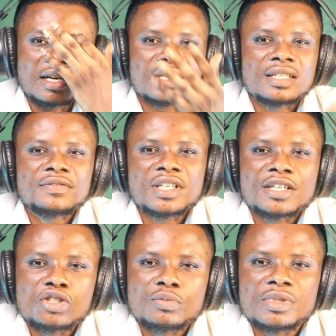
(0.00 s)
And if
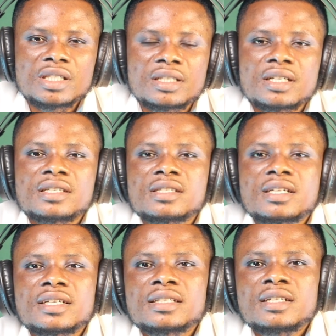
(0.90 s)
that should be the case,
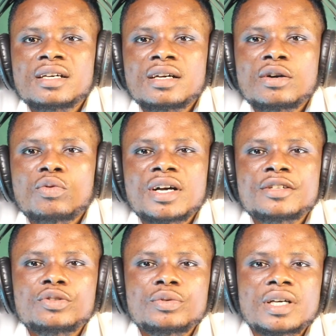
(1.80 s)
then
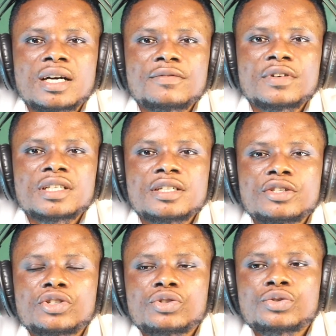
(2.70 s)
why do we have an
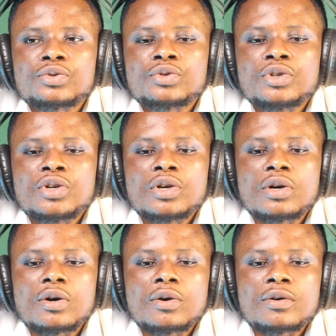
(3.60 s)
issue
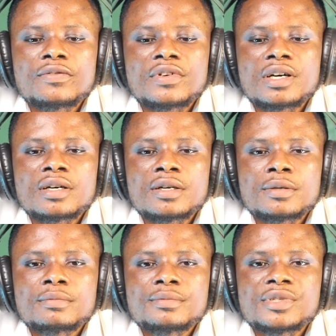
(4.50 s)
of
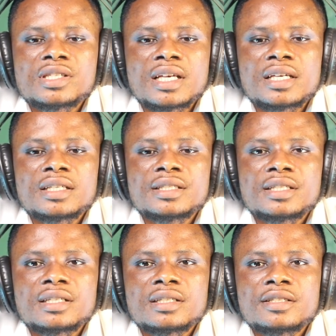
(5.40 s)
saying
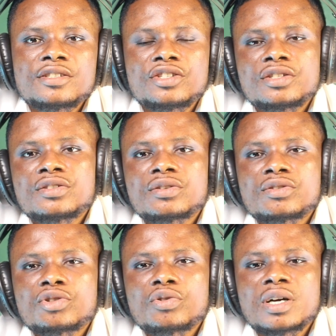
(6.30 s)
that
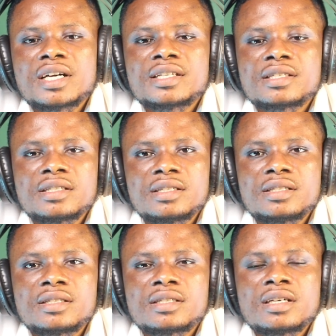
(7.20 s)
Jesus Christ
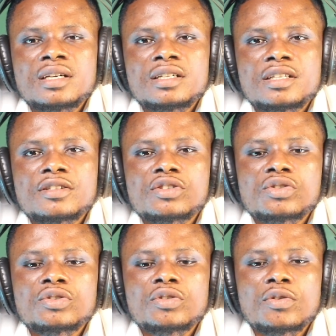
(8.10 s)
is the
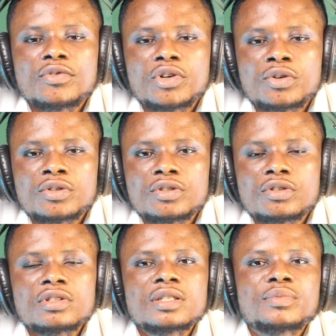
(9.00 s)
Son of God?
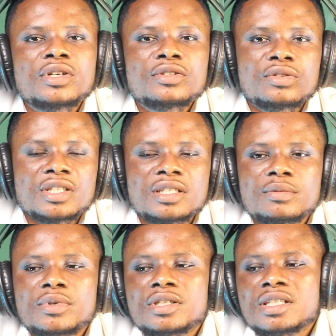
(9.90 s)
Not about talking
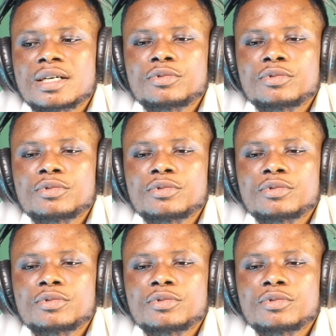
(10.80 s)
about